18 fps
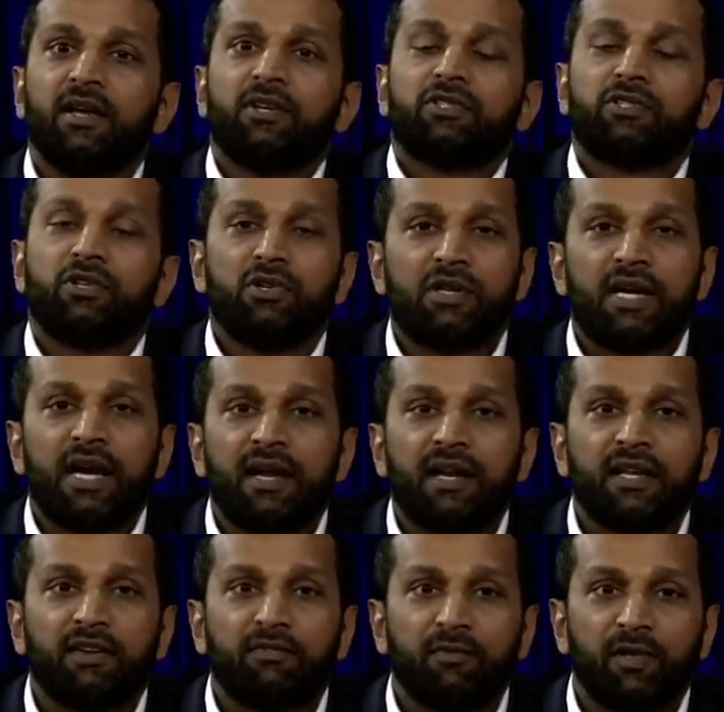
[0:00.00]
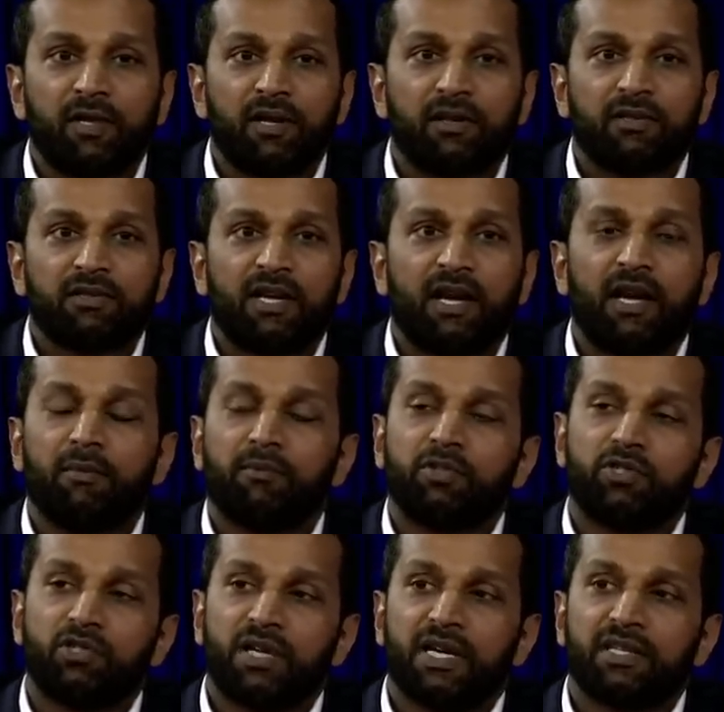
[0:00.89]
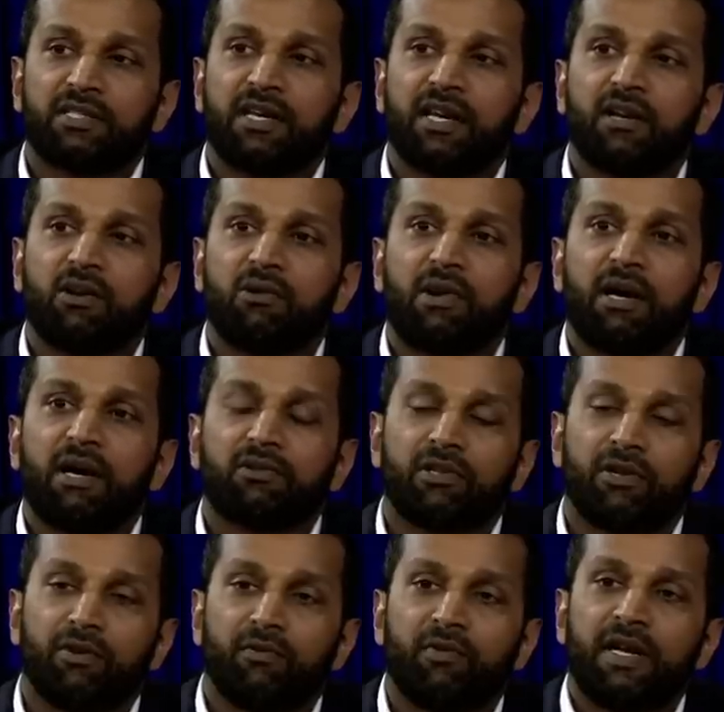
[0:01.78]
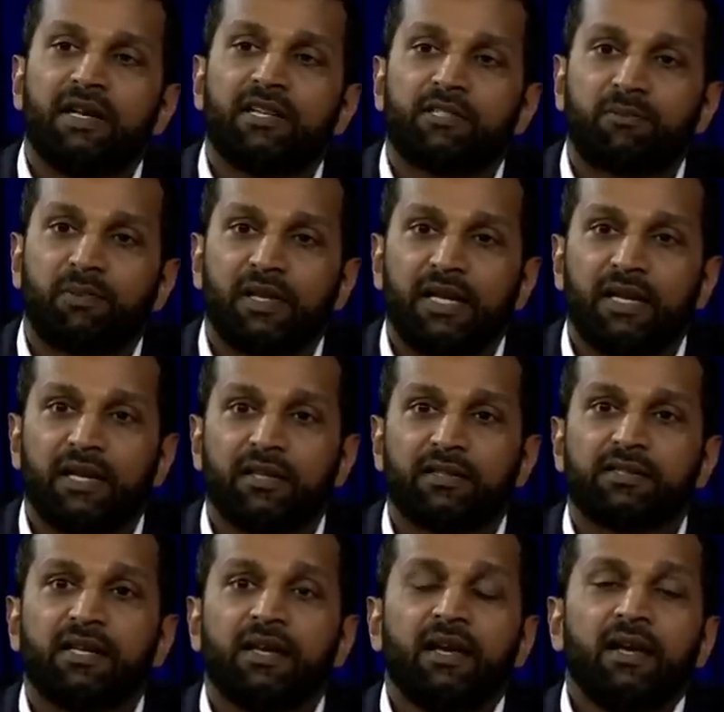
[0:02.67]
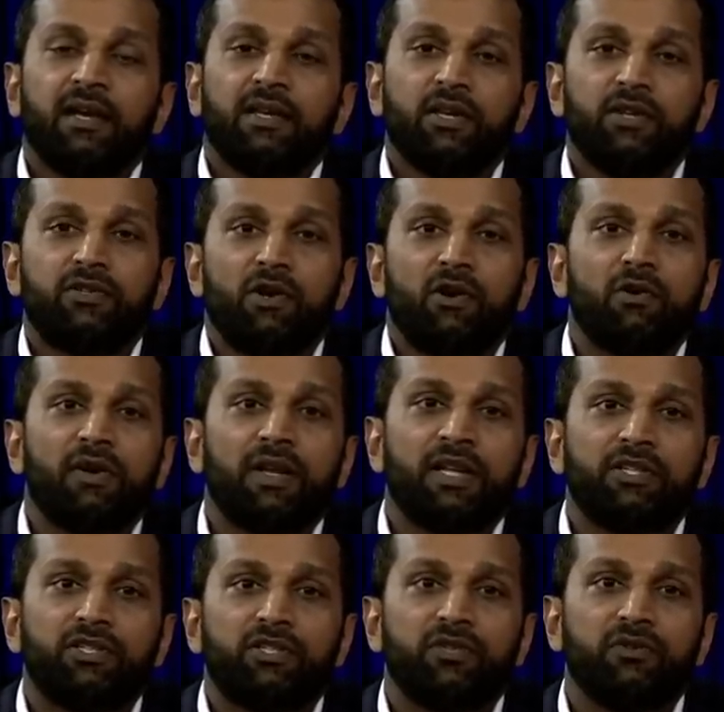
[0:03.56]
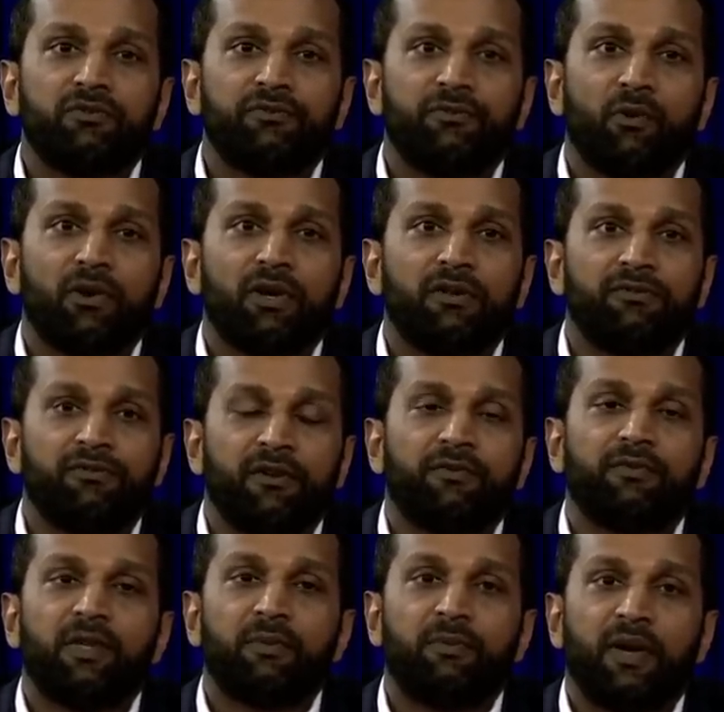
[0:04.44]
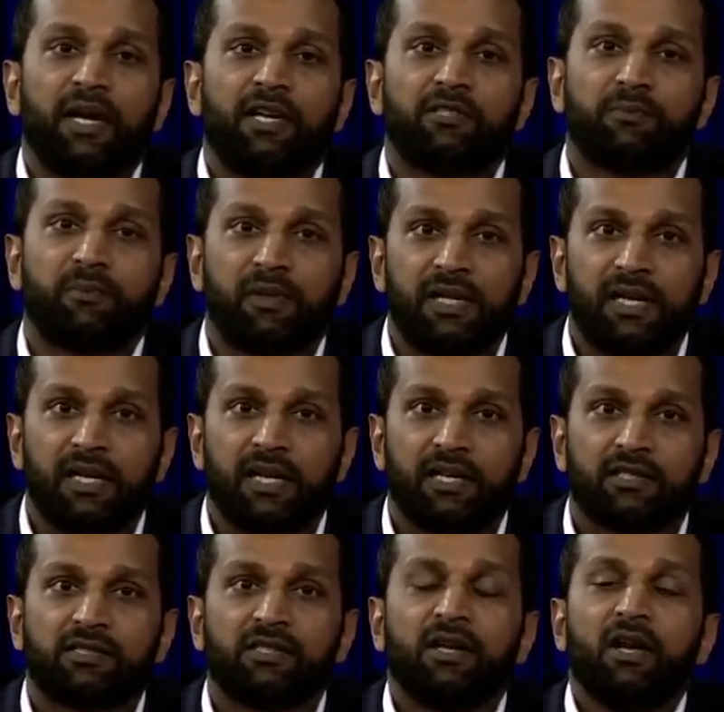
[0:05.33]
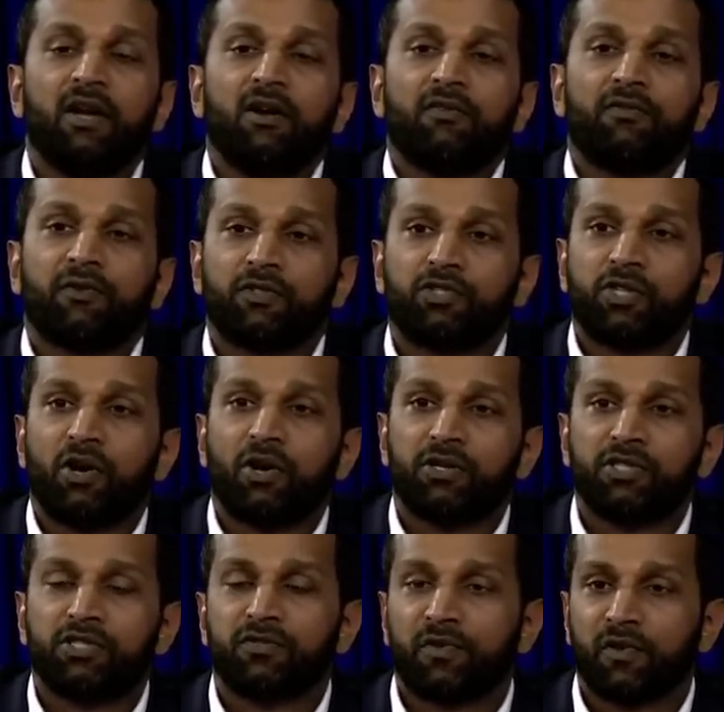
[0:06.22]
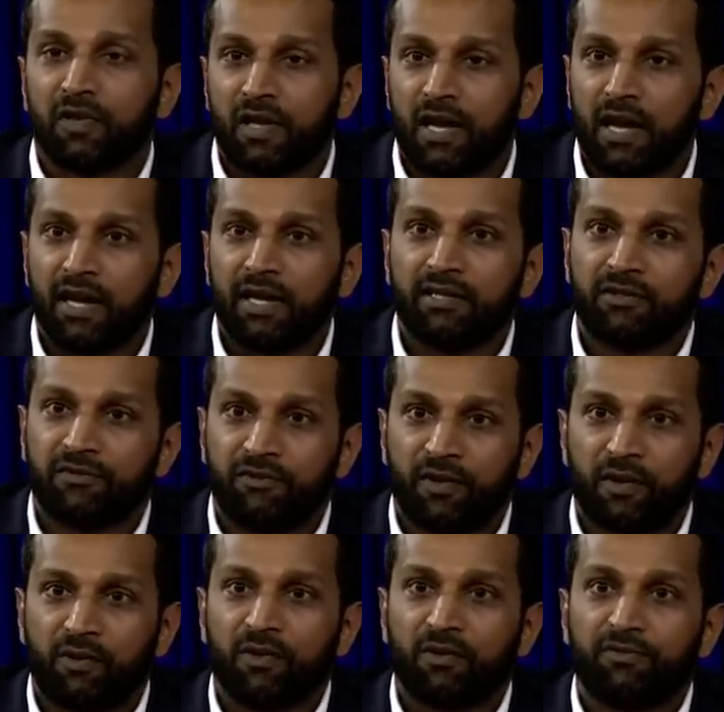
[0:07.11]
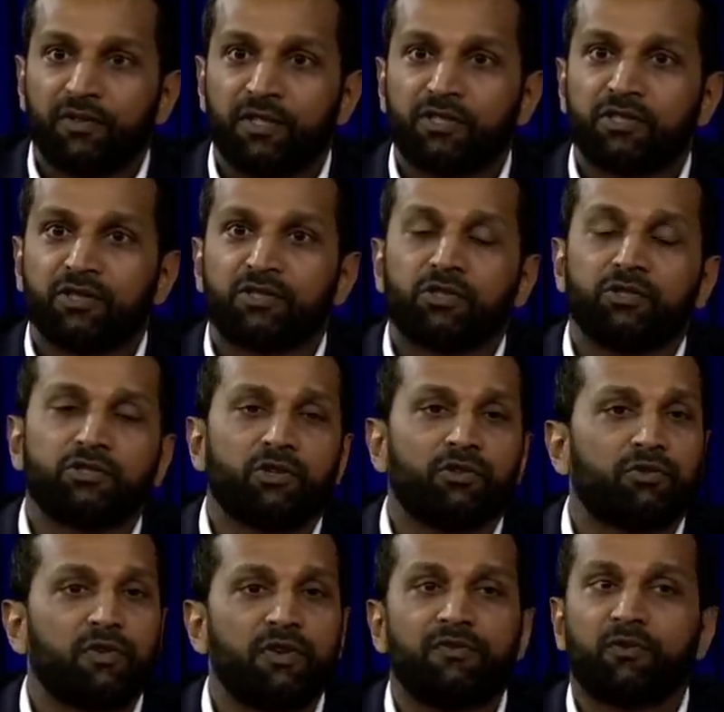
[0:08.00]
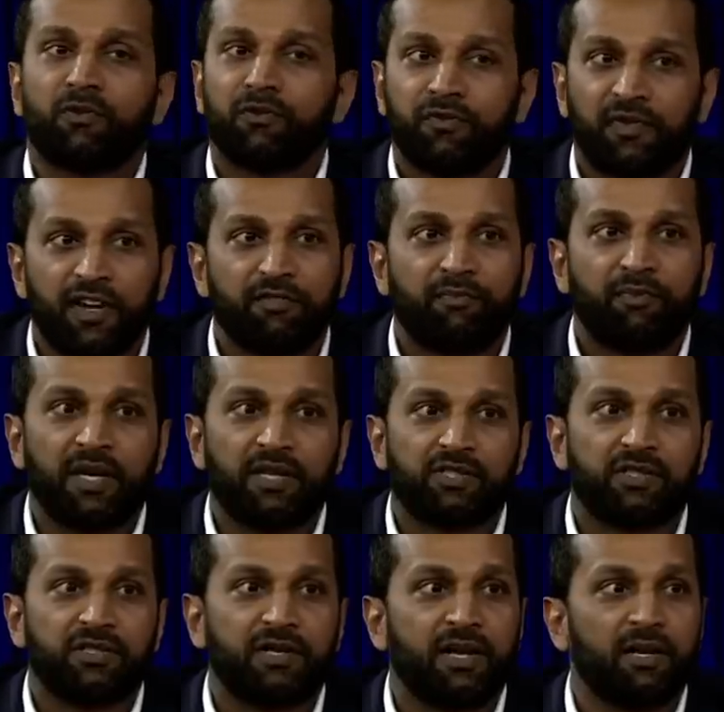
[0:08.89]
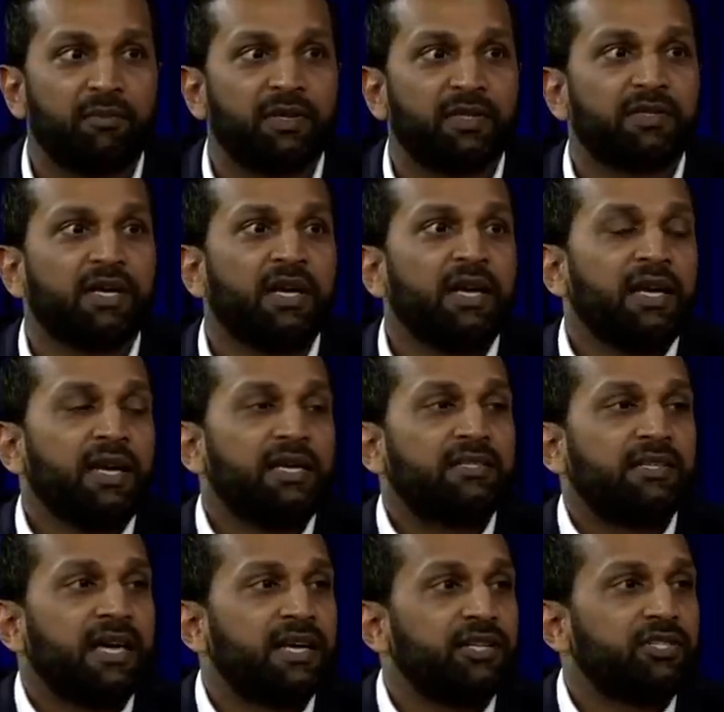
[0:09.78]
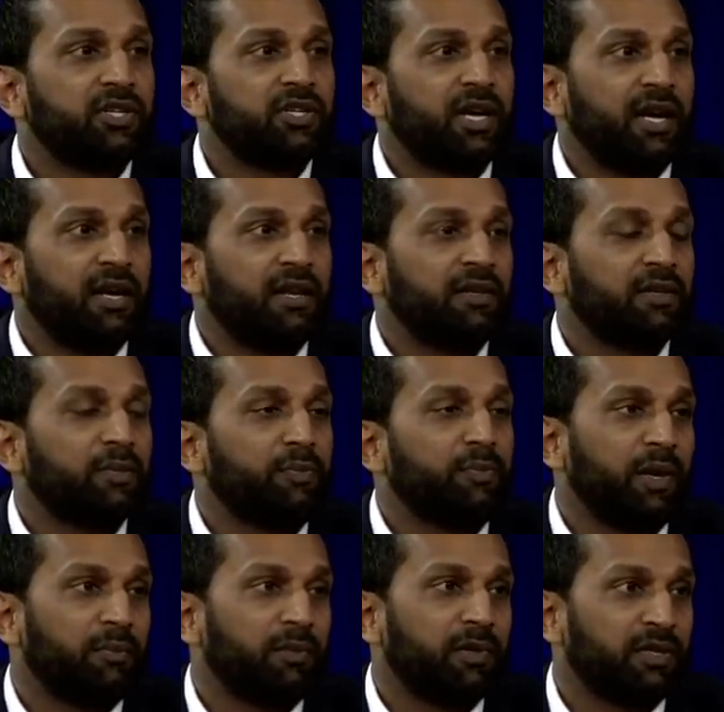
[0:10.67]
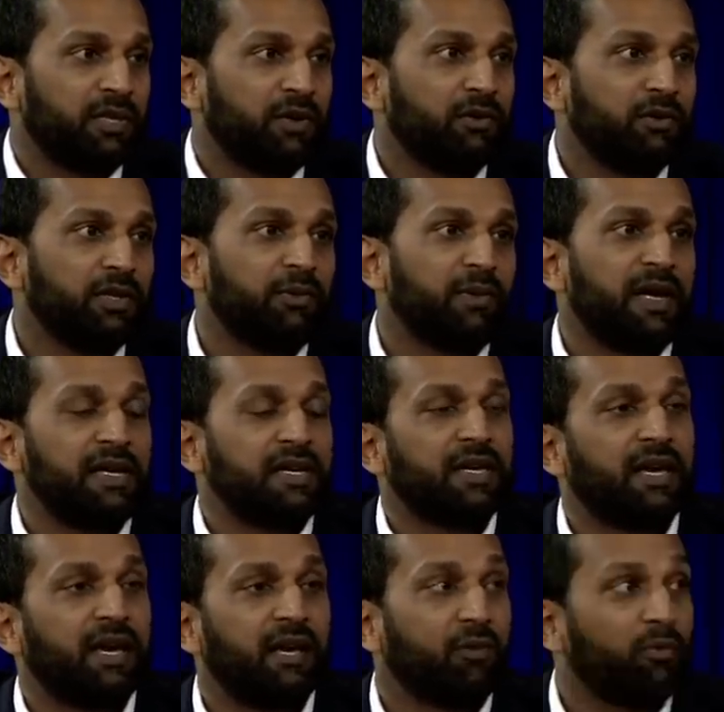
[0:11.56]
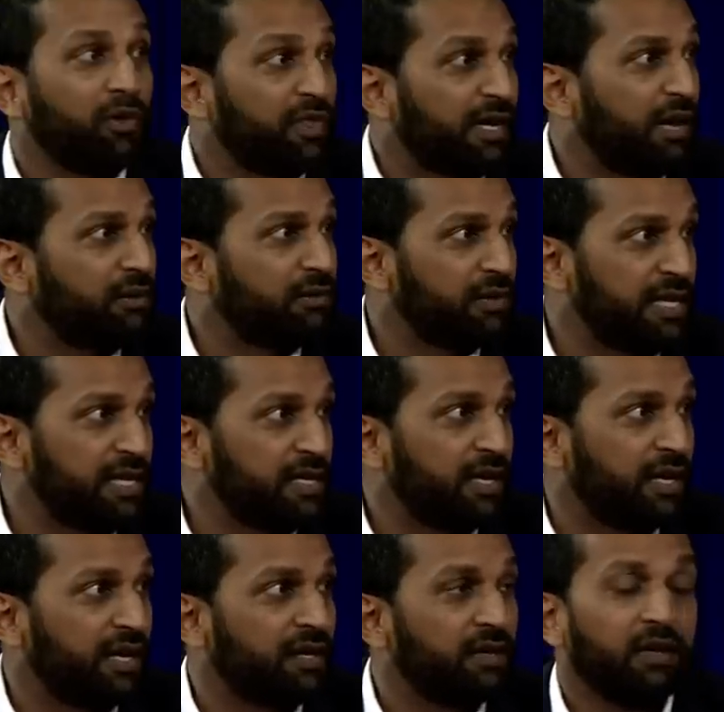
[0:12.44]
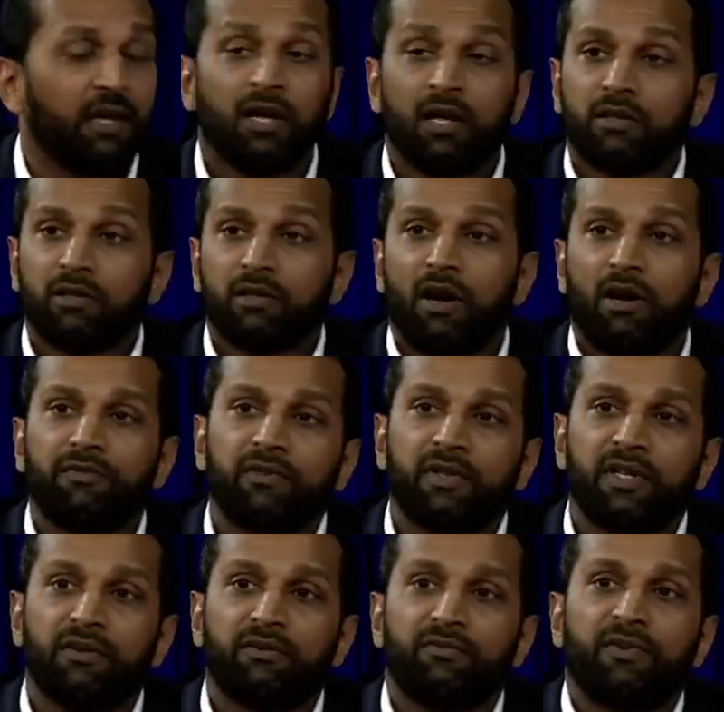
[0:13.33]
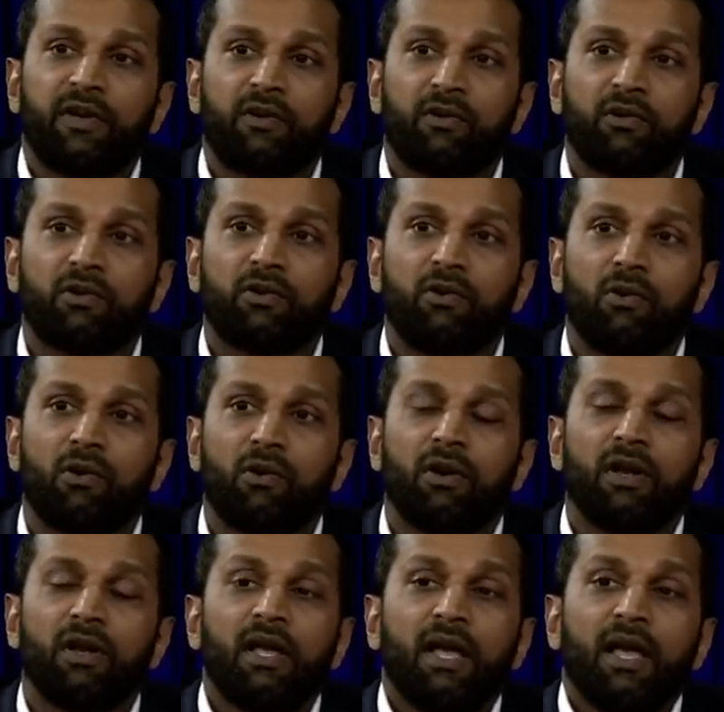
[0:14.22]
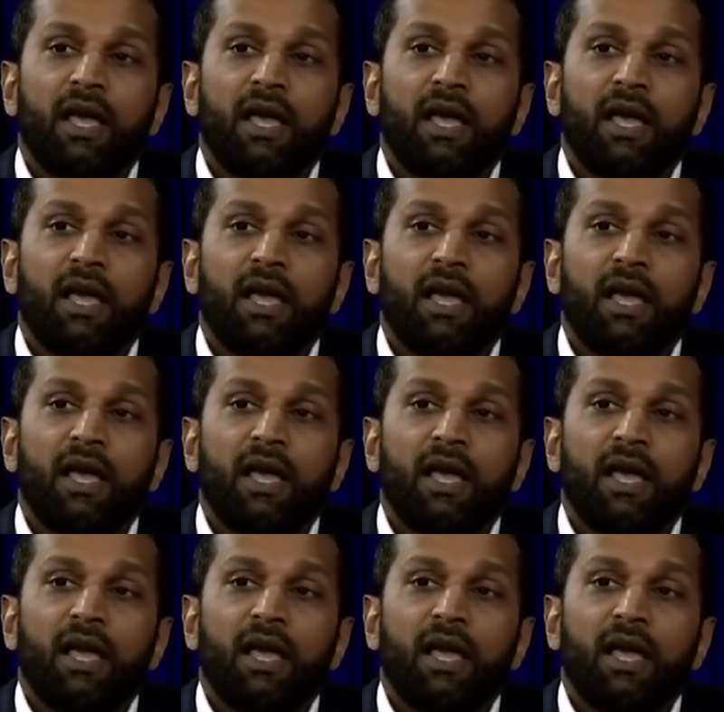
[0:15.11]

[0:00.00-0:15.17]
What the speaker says: So you got to give him a little time, but you guys got to go out there and read his pleadings. You don't issue 40, 50-page pleadings for charges for lying to federal officials. Those are 3, 4, 5-page indictments. He's educating the public the only way he can, without leaking, lawfully in federal court.